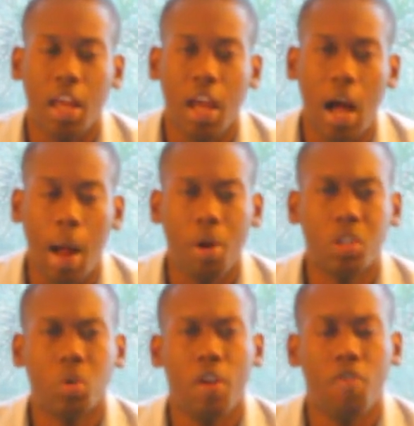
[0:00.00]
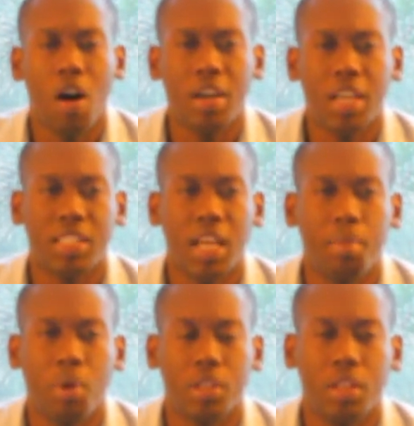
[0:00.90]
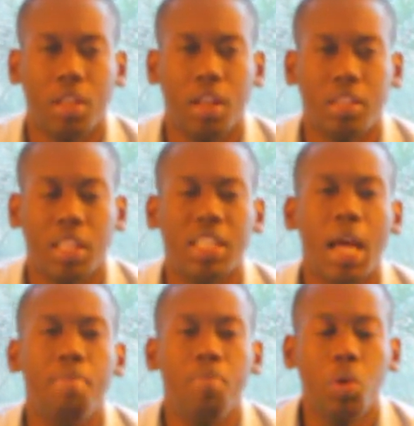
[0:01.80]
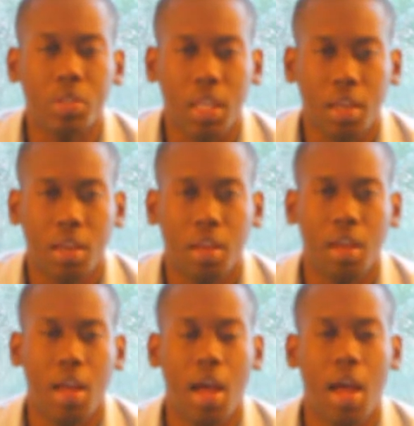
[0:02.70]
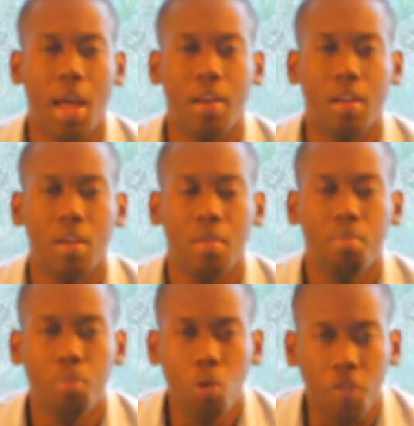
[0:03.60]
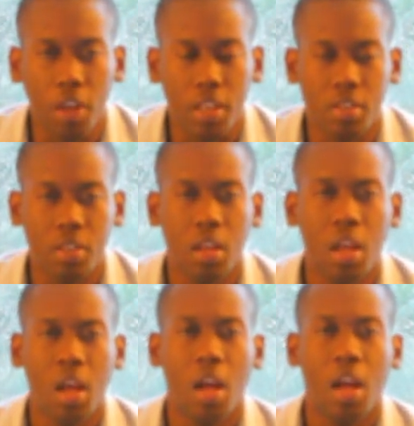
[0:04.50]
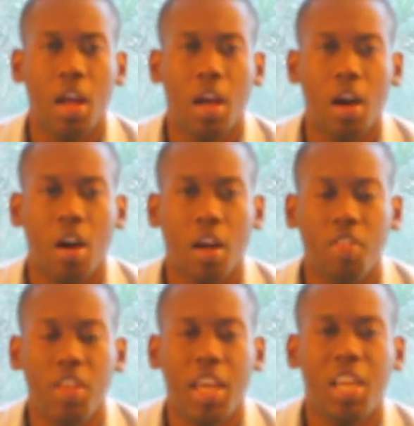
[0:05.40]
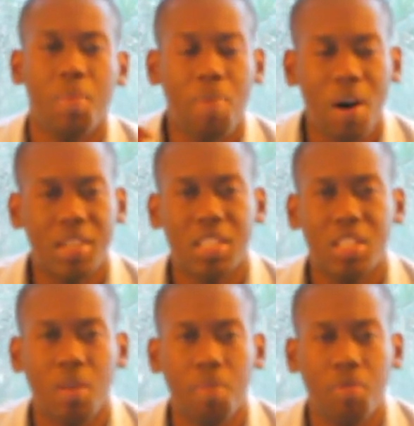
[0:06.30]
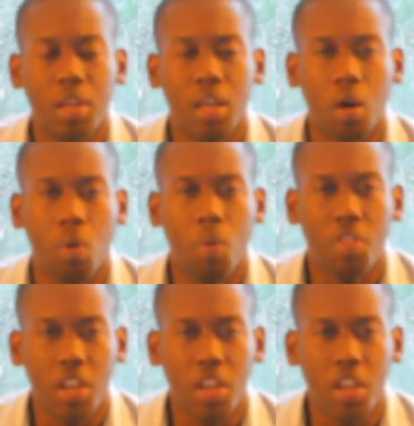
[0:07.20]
I'm not sure if you understand, but things like music and movies, they deposit something within